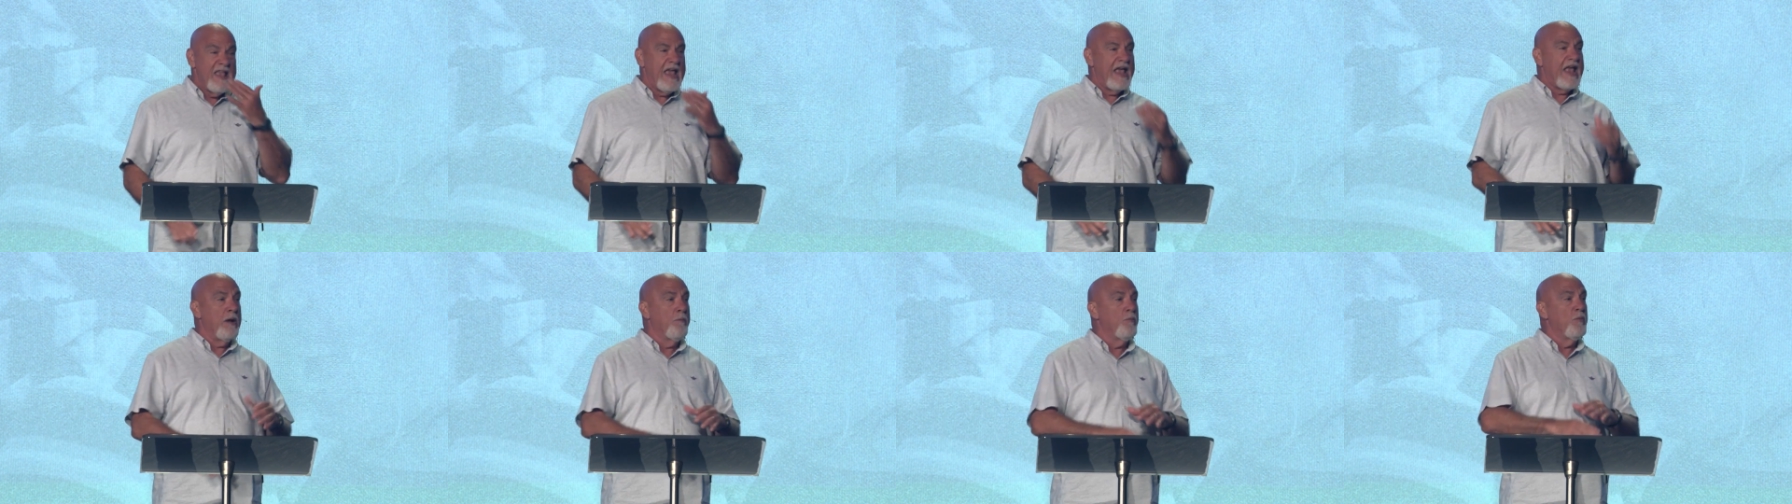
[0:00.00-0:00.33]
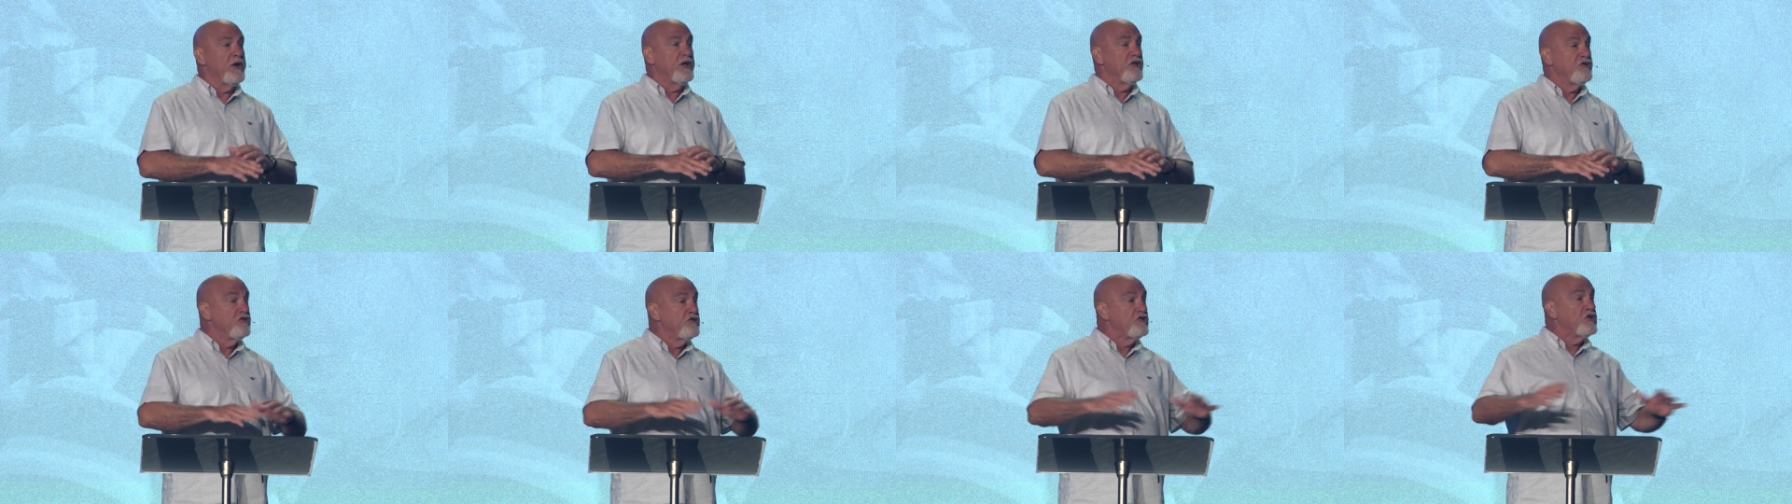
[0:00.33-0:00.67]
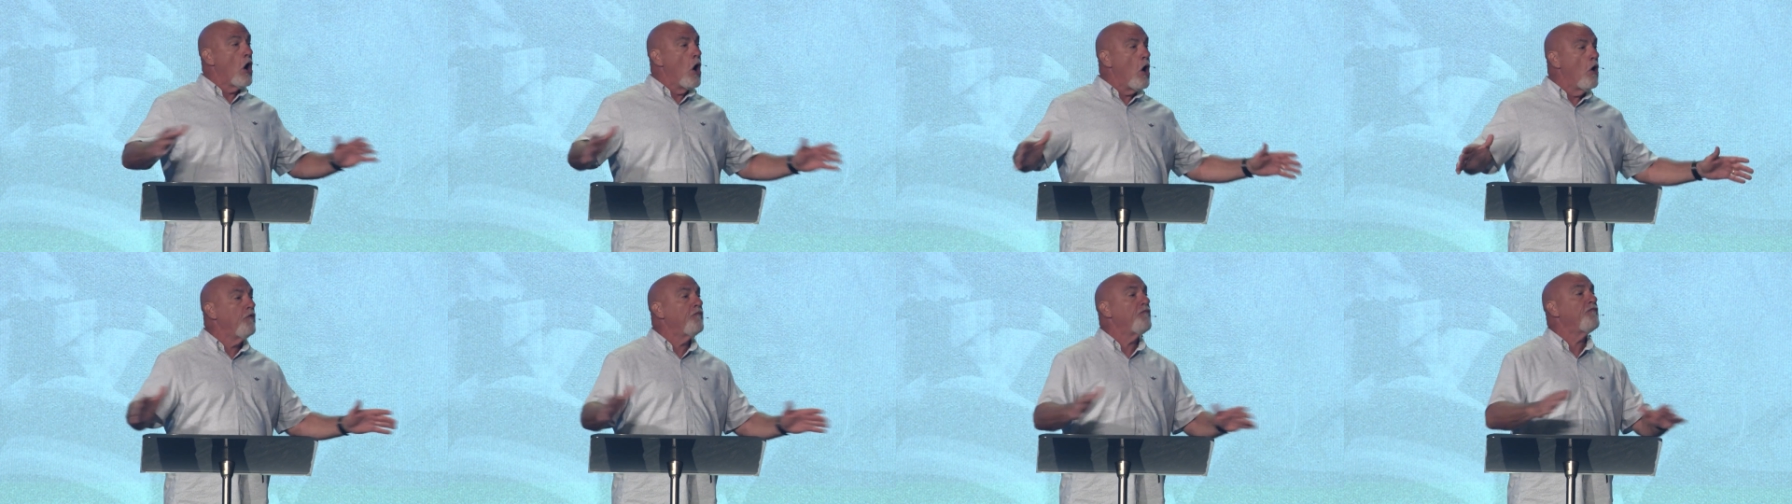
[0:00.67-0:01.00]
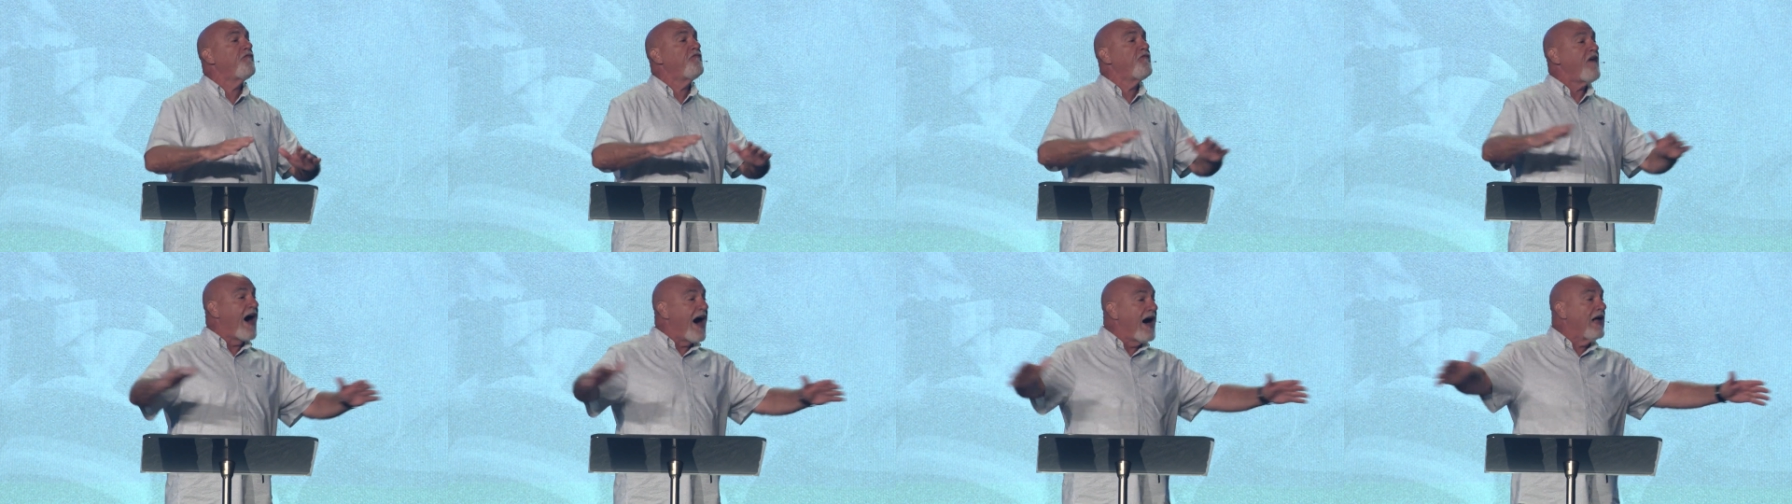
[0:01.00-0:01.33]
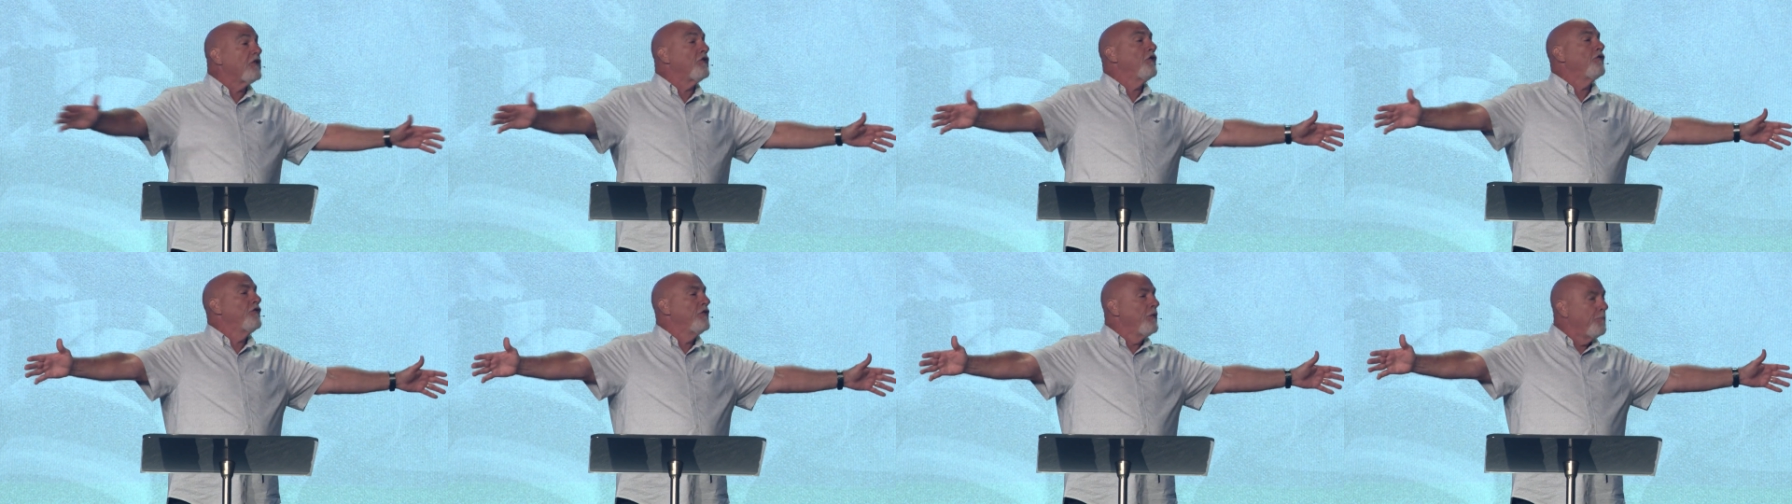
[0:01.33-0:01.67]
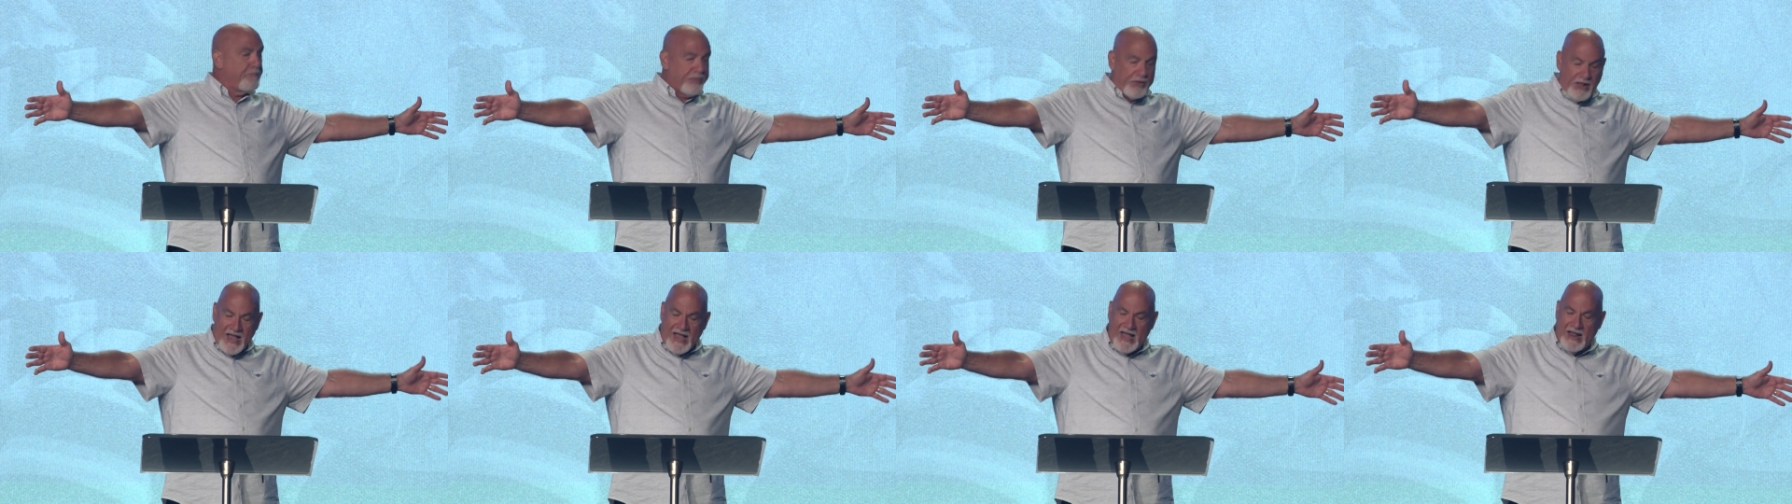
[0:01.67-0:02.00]
and we don't follow the
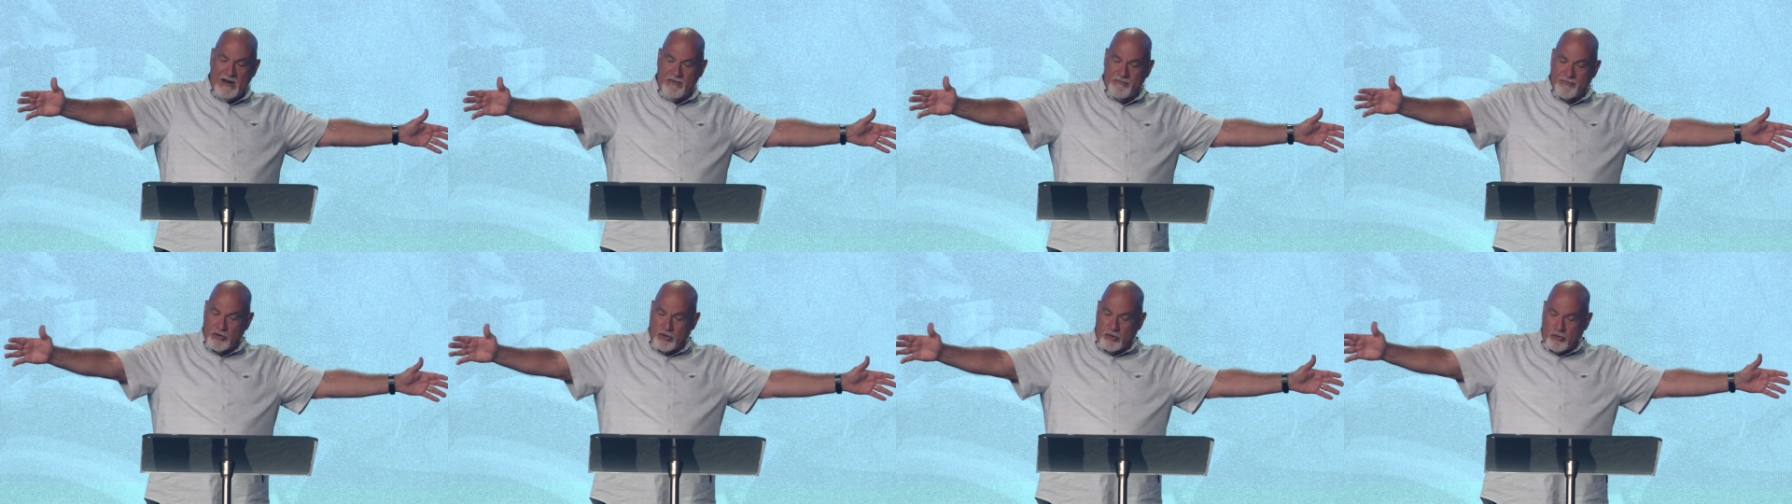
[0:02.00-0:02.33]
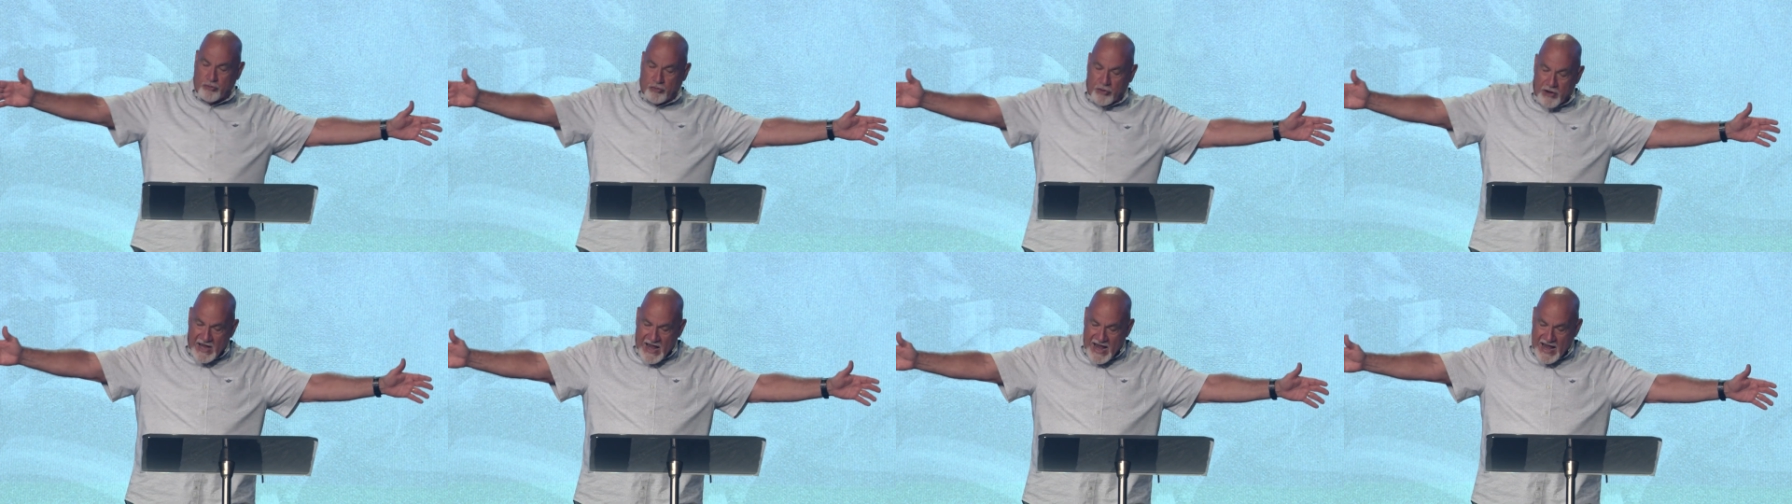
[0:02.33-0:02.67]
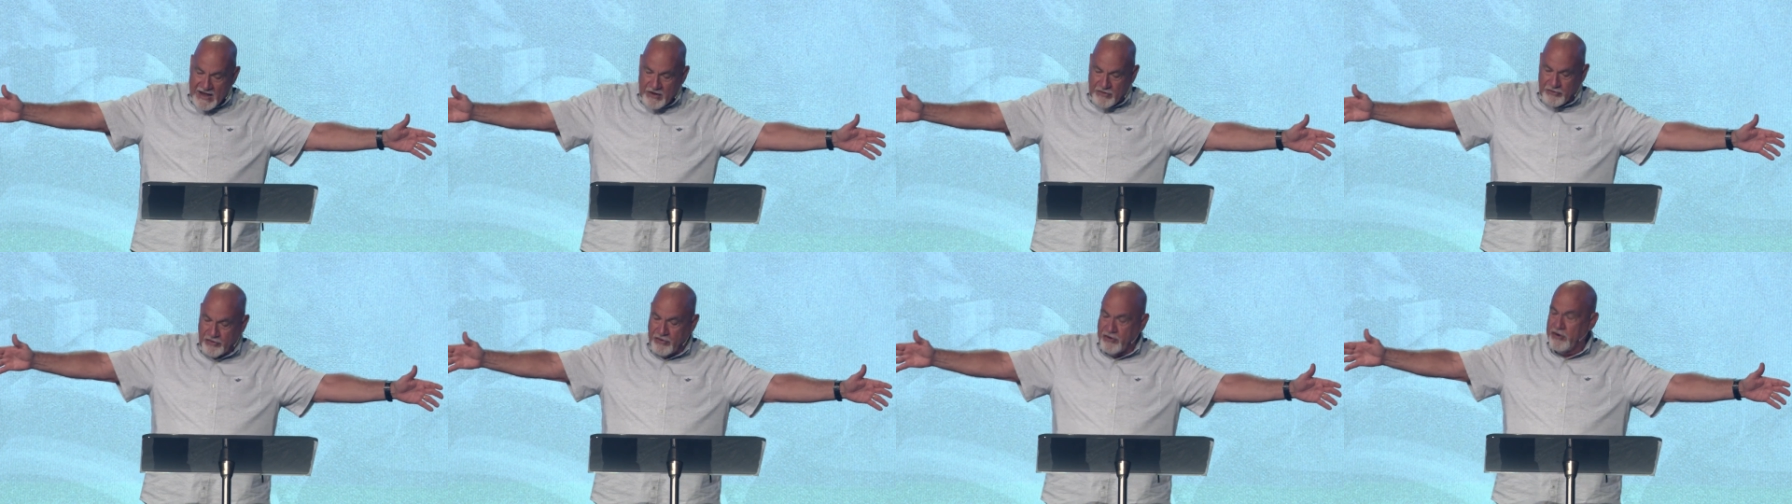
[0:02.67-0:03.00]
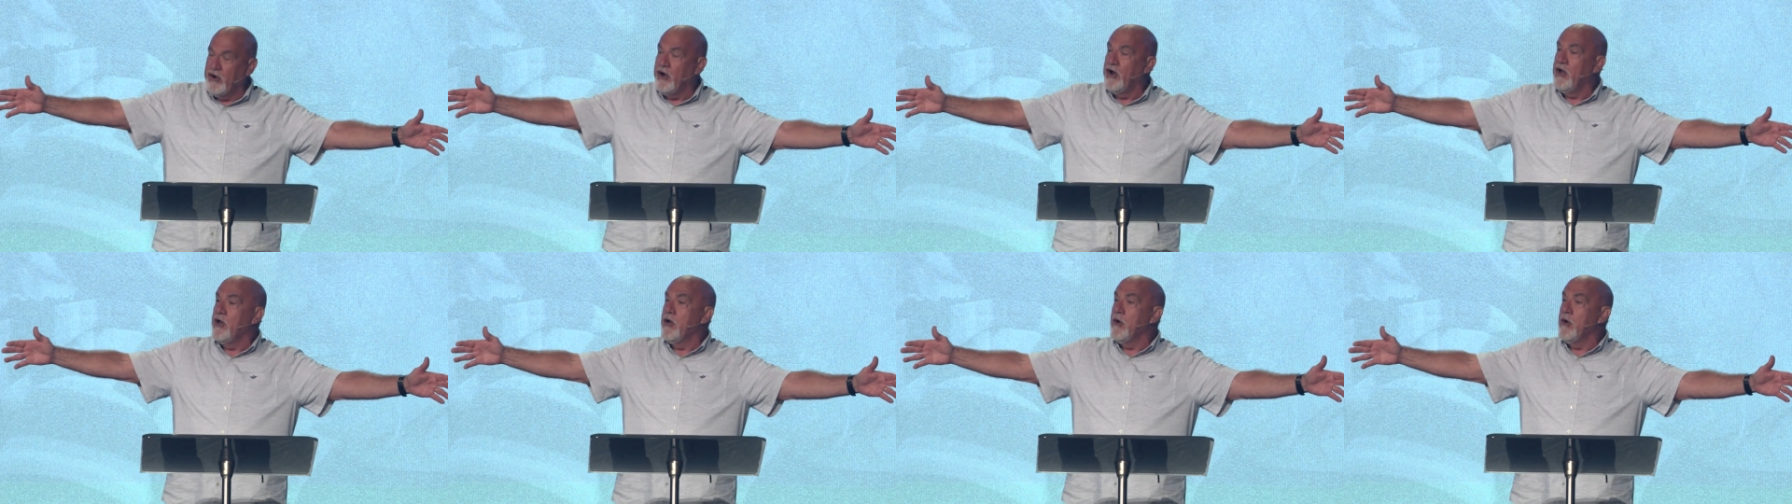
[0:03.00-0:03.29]
plan of the Creator,